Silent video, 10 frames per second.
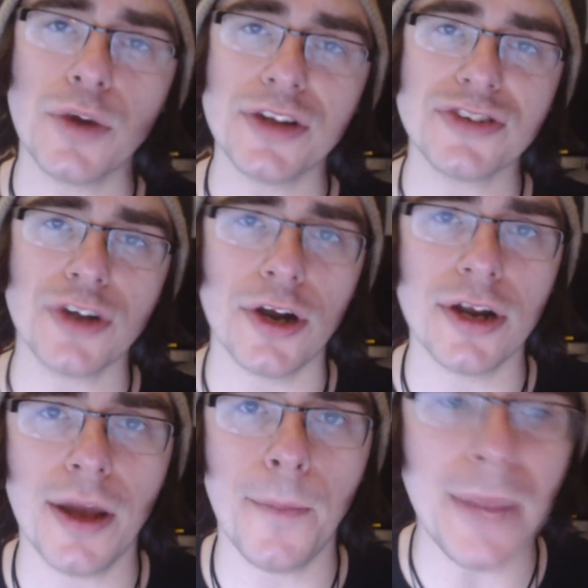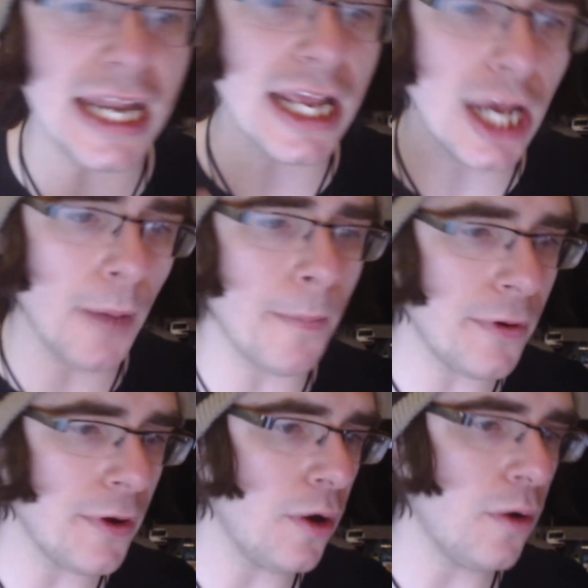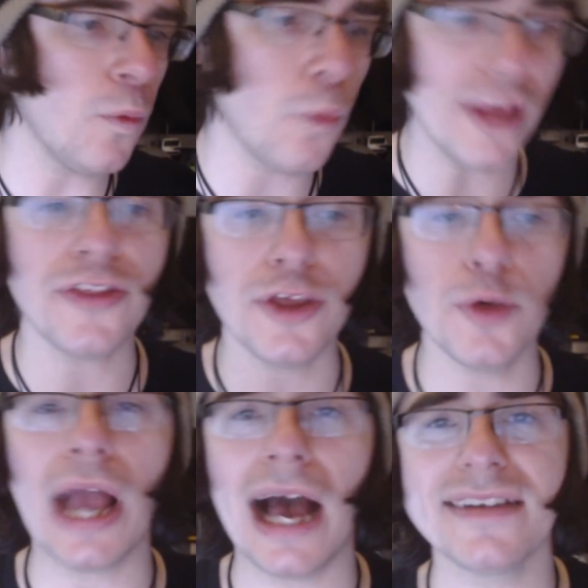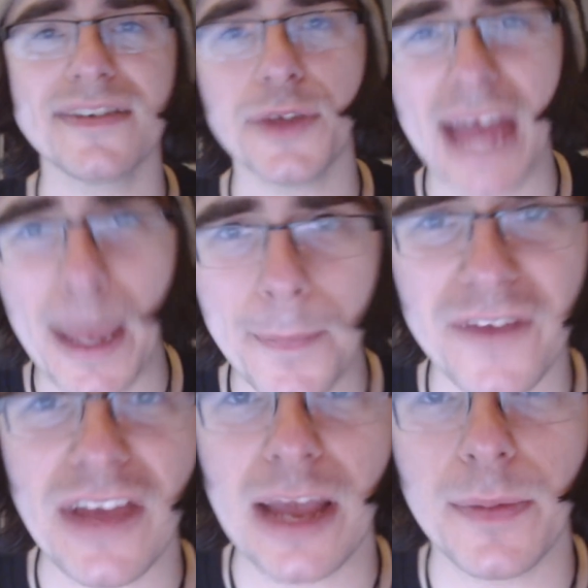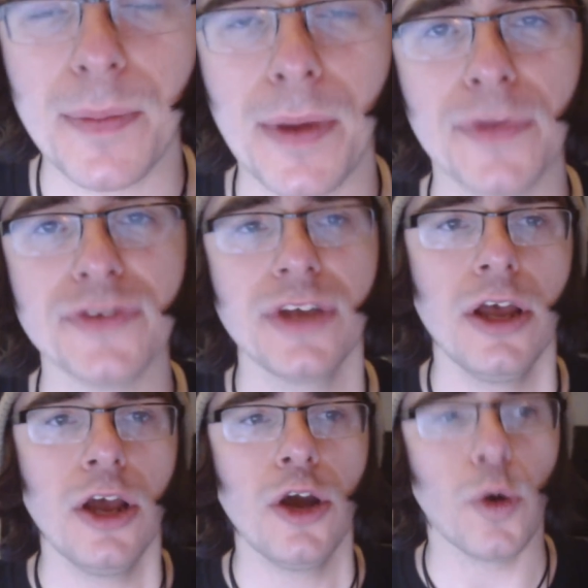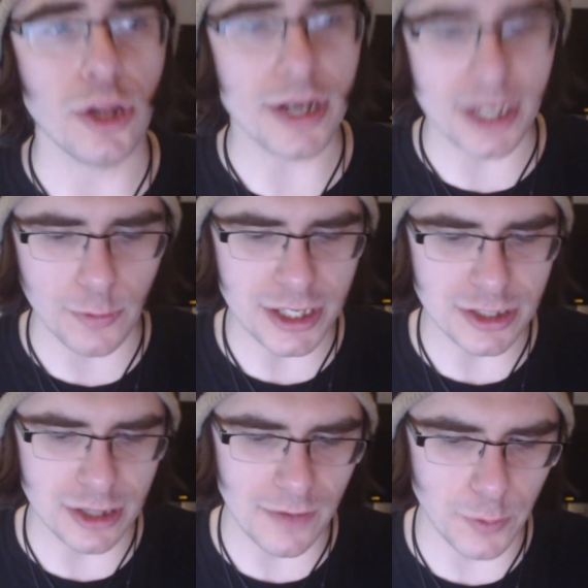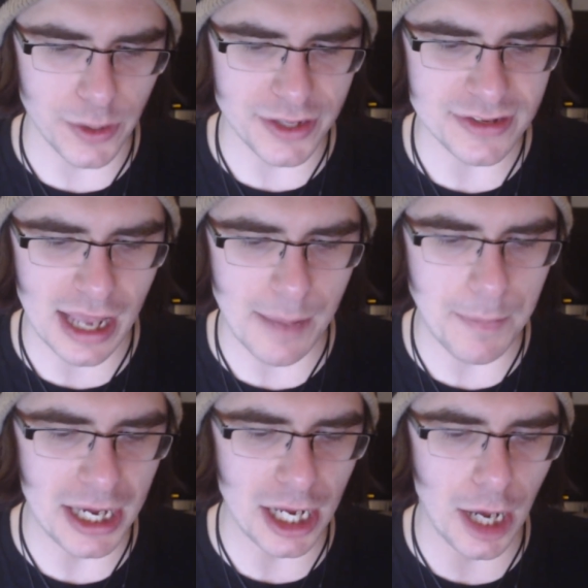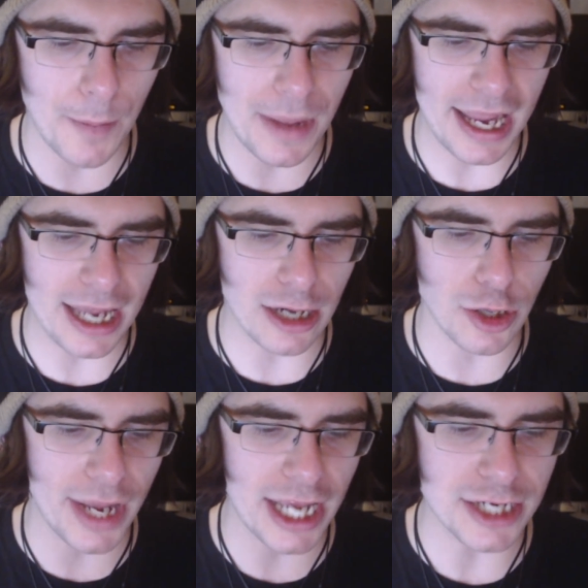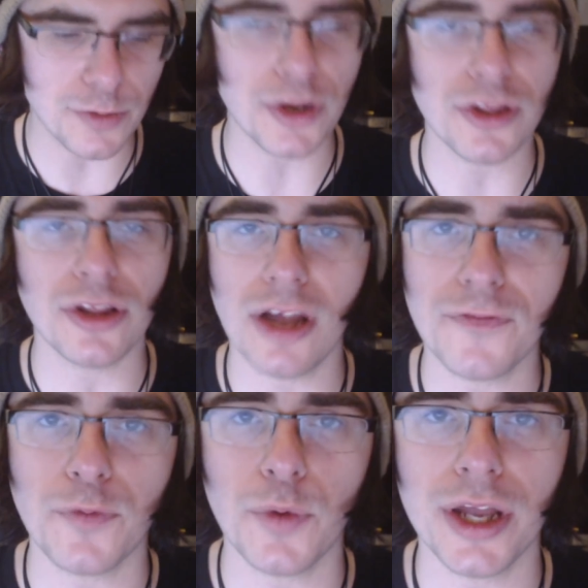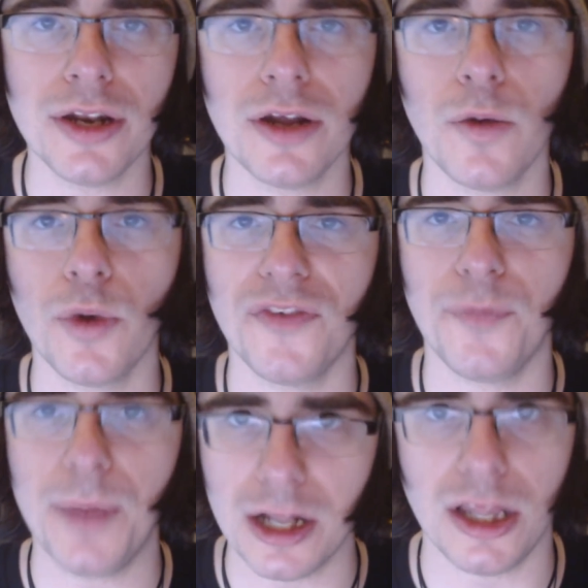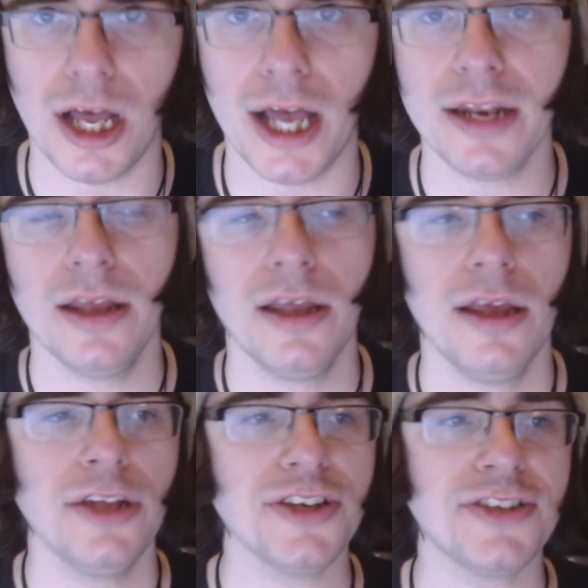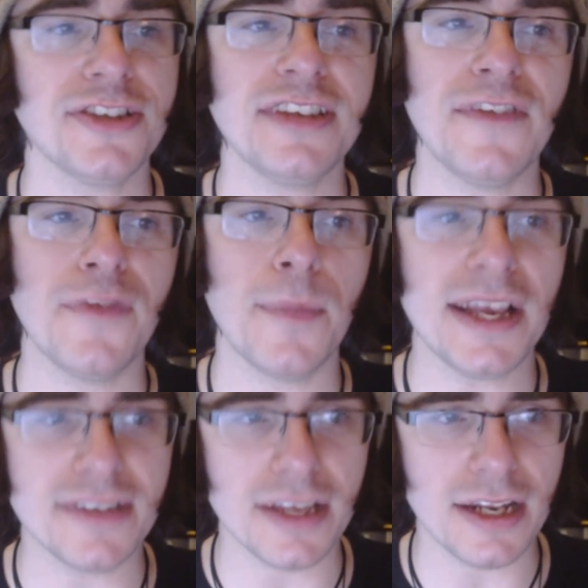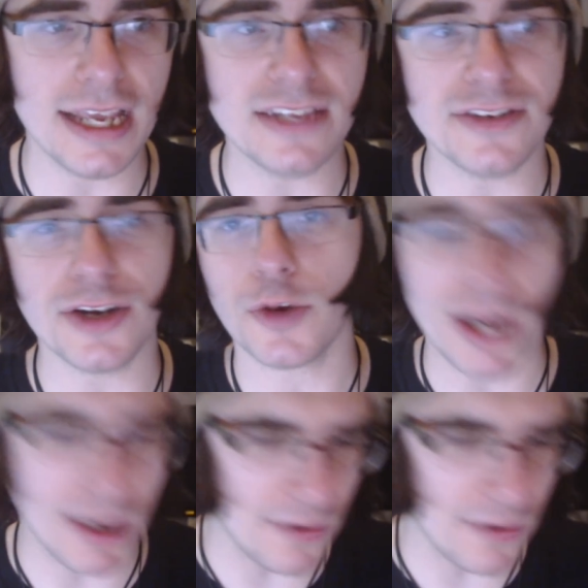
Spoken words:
to start meeting up with you guys and with Epic family members who are looking to reach loved ones, meeting up in a location where the loved one would have been a lot, just to see if it makes it easier, quicker,